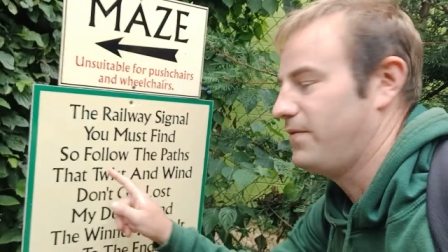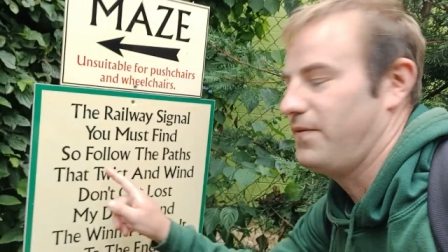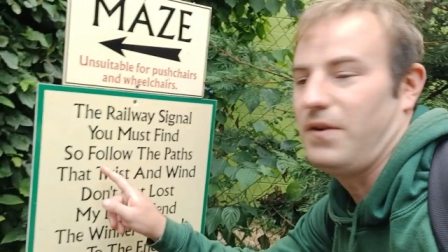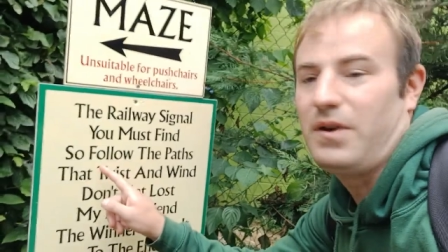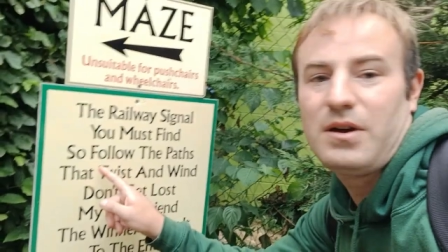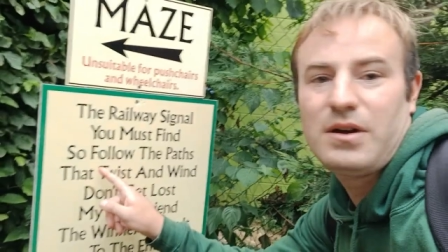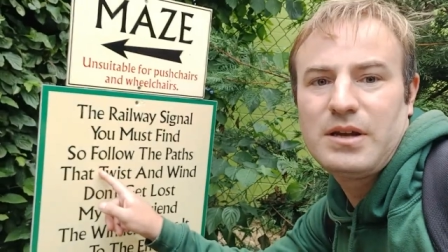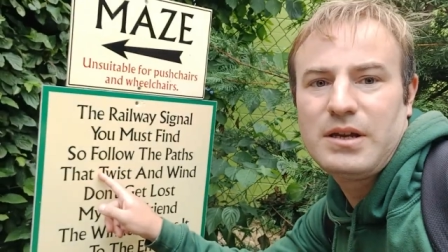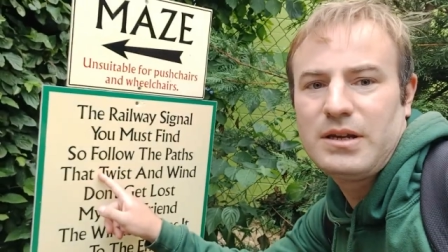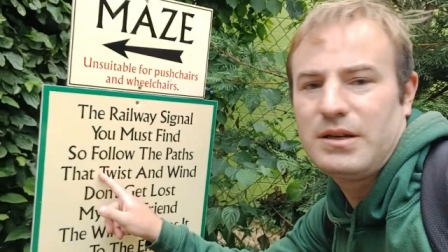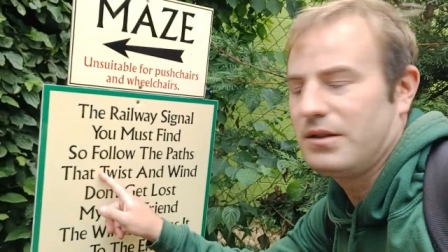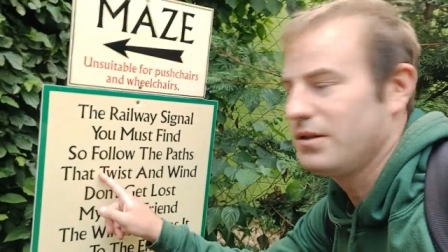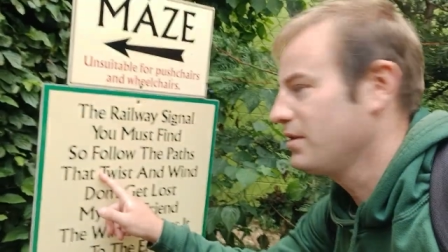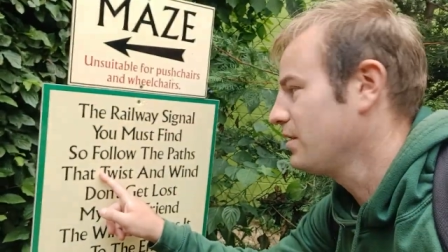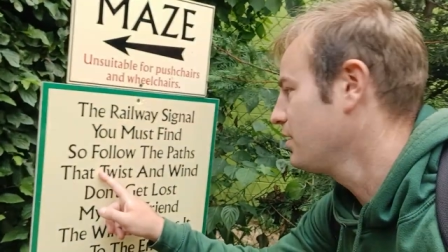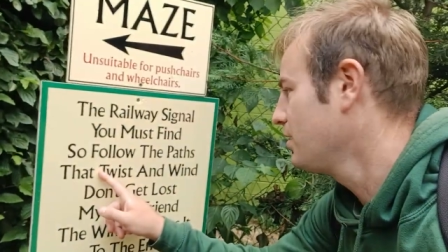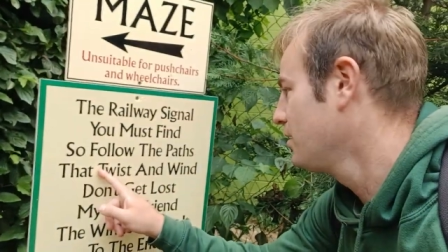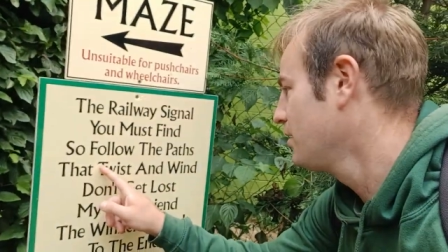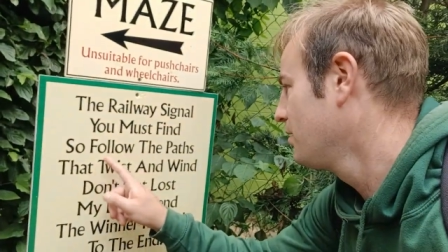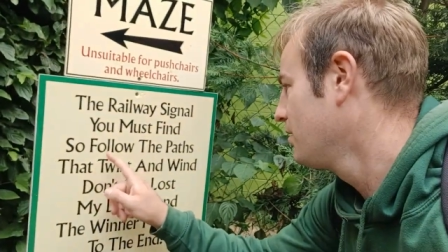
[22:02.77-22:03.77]
find,
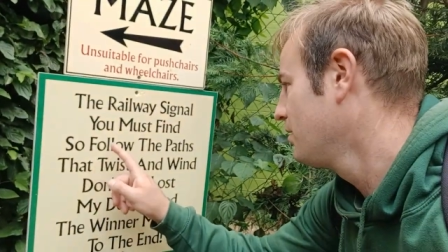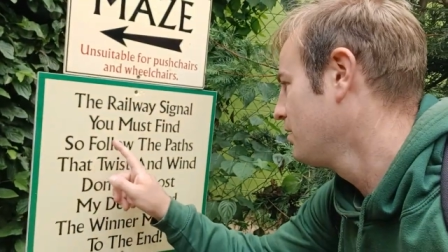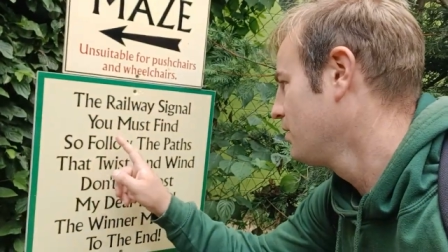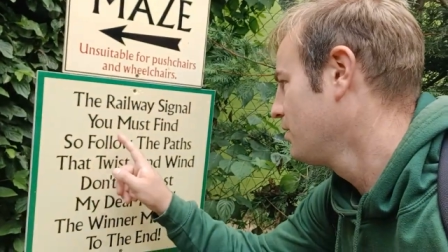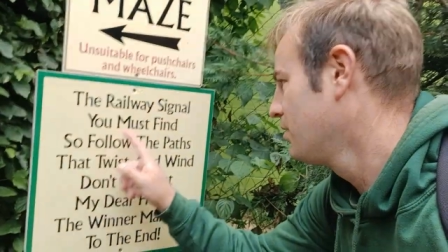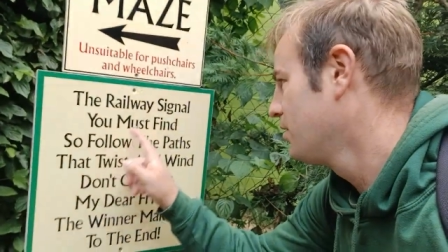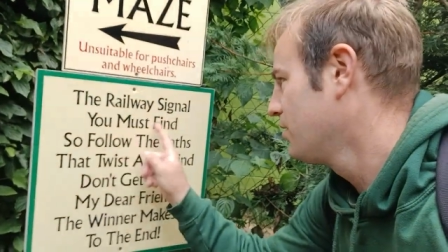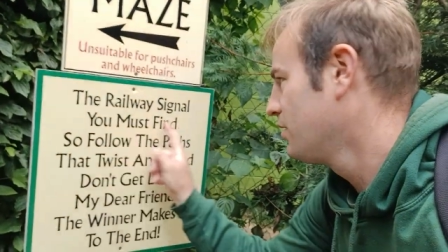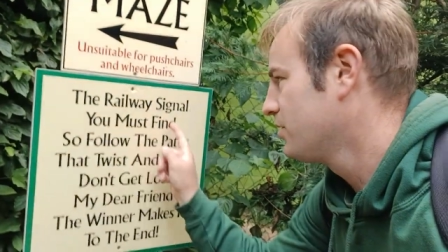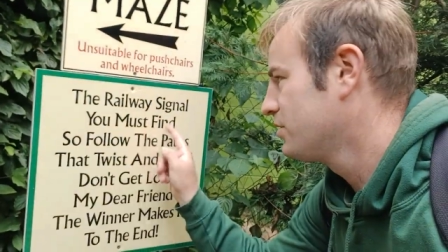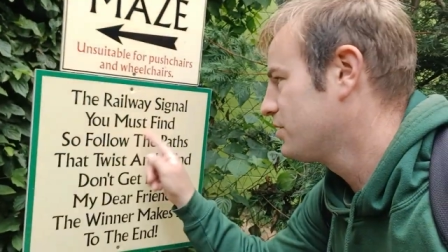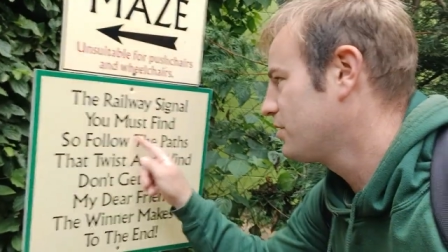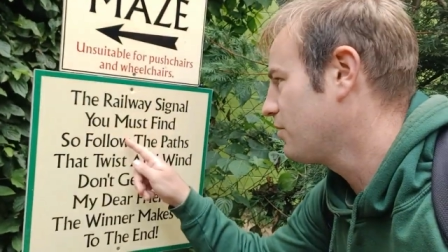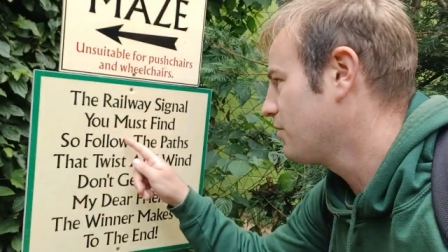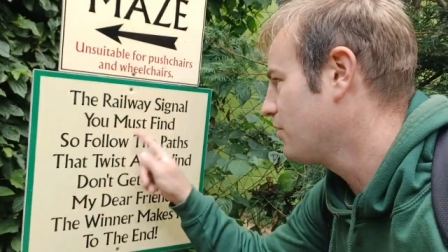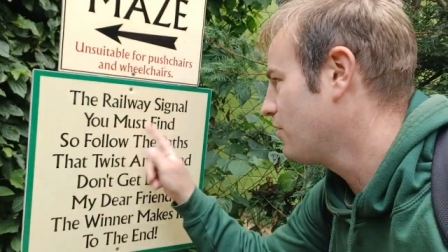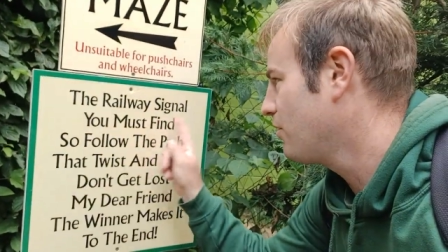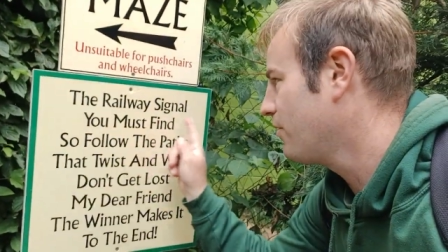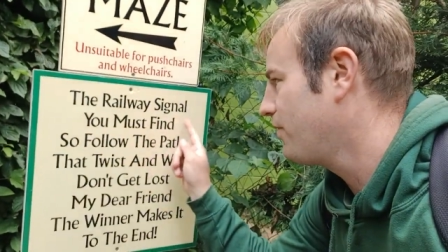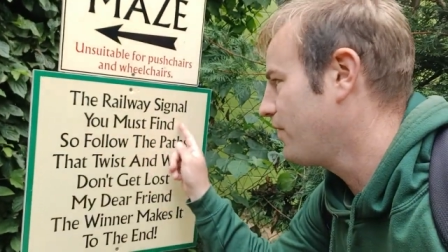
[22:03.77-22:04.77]
so
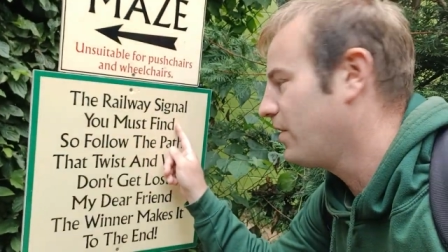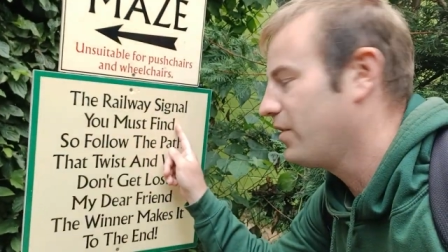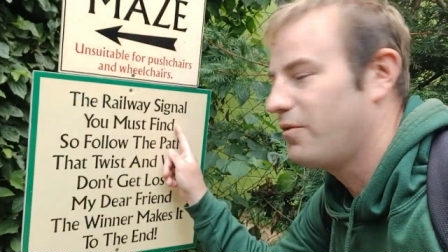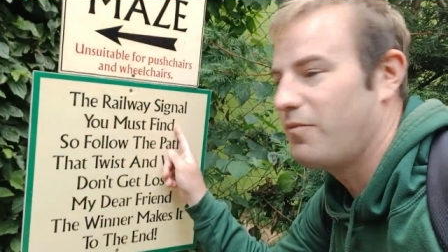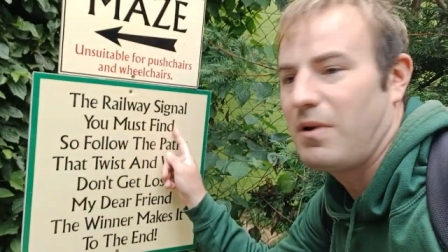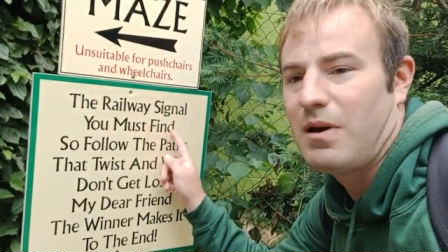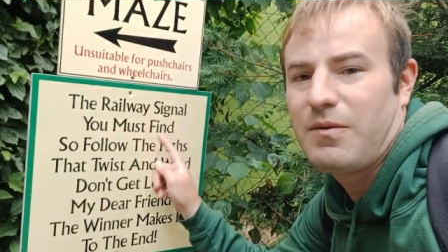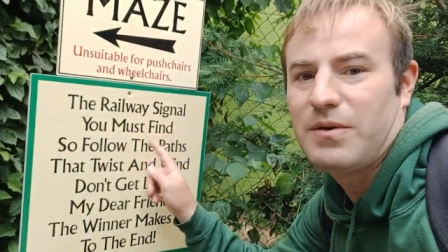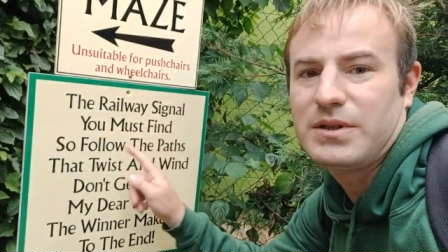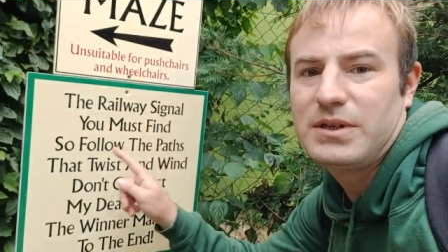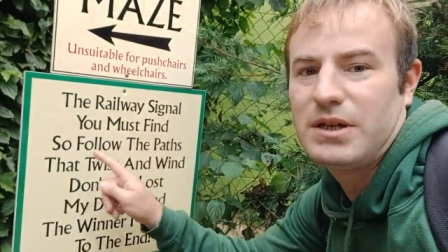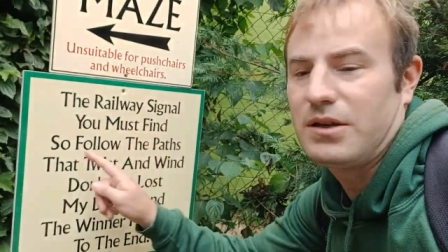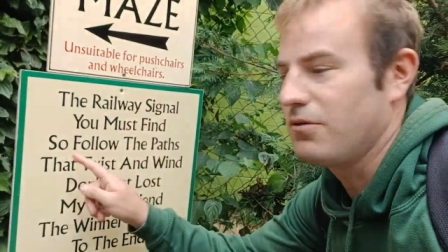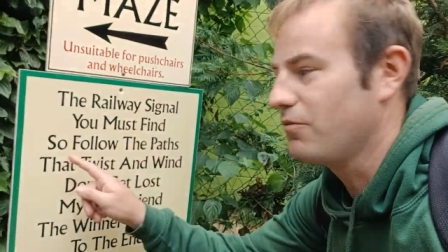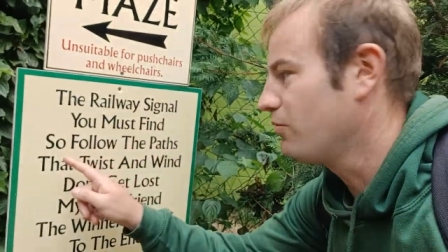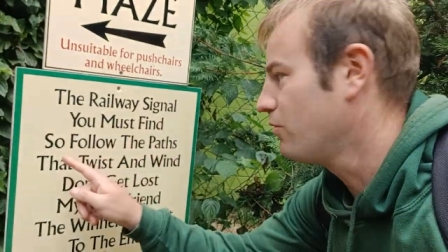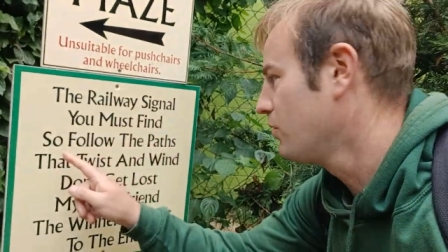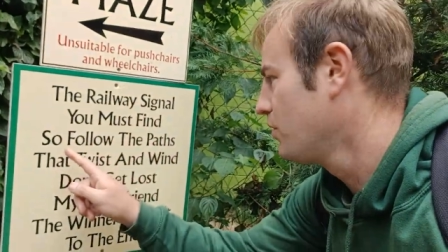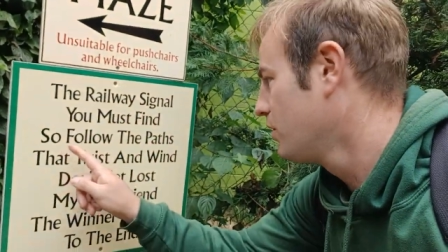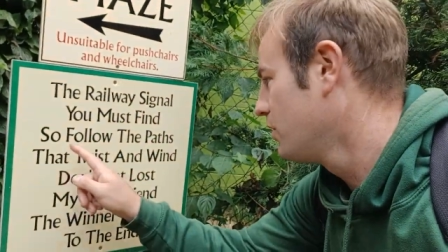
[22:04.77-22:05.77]
we've got to find a railway
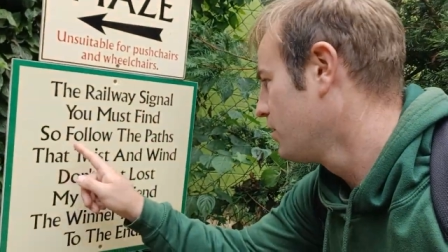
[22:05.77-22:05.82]
signal